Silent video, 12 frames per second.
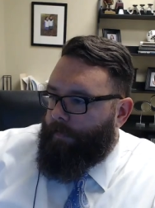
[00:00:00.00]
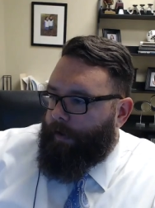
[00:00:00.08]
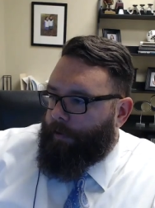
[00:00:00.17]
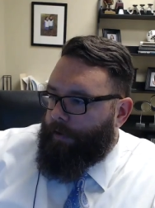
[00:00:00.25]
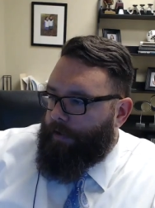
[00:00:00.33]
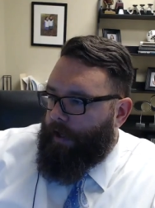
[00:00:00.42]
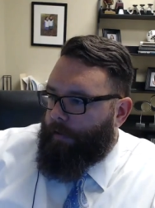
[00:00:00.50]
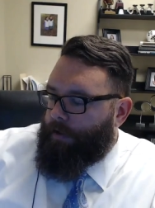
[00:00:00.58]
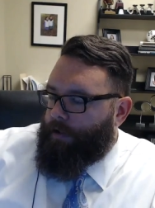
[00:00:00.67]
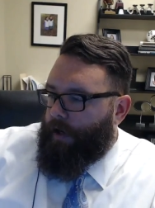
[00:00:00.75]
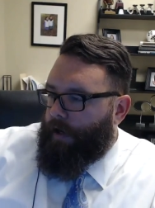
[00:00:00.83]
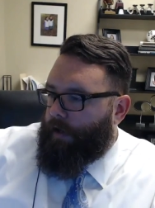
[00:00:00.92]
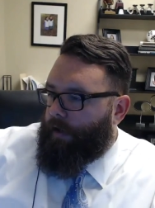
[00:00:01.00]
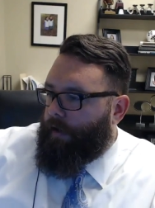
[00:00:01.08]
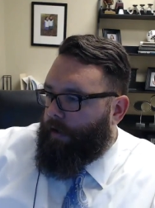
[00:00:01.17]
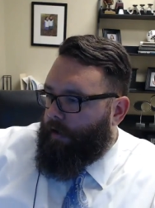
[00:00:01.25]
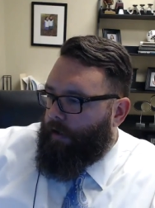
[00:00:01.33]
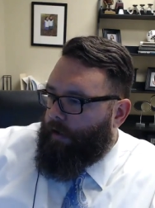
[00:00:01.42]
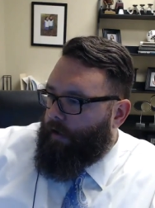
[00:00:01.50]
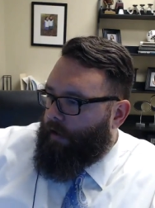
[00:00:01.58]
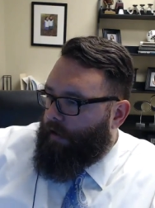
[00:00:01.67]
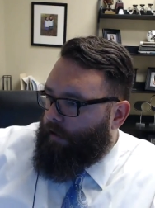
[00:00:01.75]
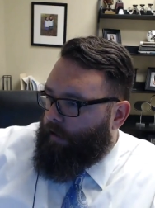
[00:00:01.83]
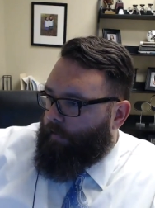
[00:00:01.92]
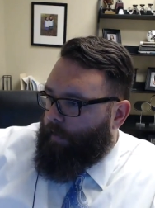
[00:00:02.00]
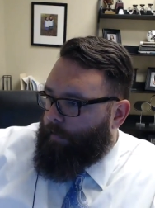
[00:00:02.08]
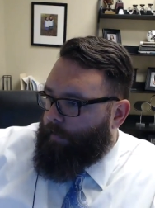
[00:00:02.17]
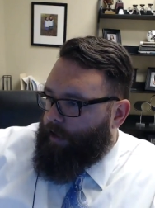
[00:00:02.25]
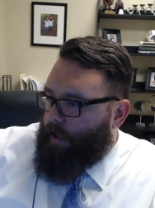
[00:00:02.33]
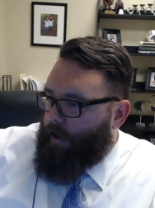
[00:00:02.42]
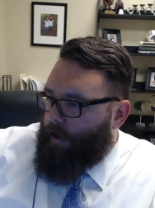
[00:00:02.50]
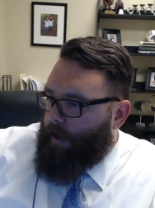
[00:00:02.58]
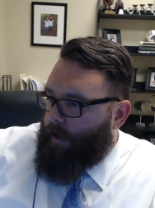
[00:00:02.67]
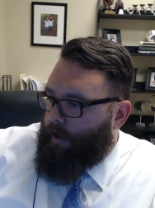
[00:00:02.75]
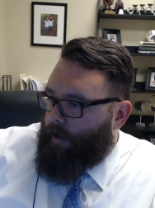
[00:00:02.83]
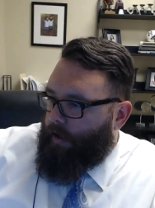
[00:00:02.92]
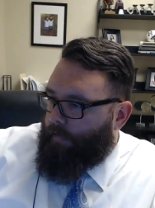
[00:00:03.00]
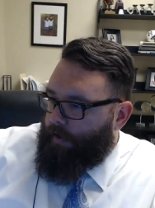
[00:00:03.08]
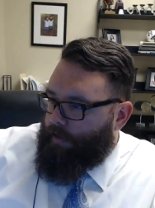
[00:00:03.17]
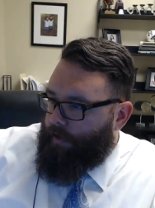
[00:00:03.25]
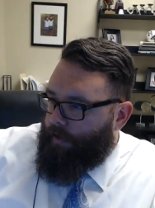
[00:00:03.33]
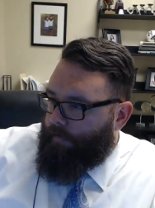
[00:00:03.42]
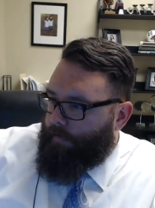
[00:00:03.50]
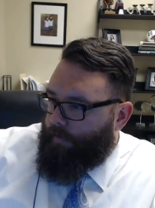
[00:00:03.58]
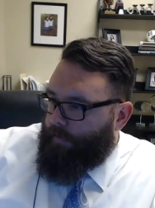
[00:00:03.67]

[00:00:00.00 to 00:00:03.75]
Nichols, I always try to give him a shout out. I love his stuff.